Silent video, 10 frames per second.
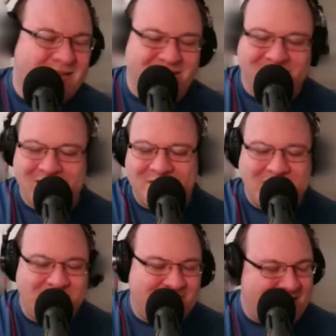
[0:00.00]
So
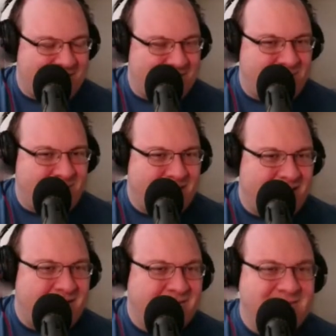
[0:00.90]
anything you want to add before we
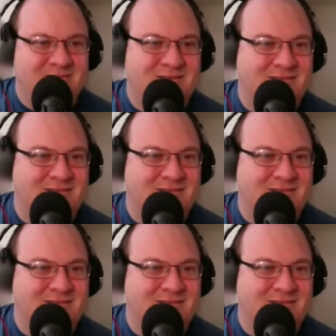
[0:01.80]
head on?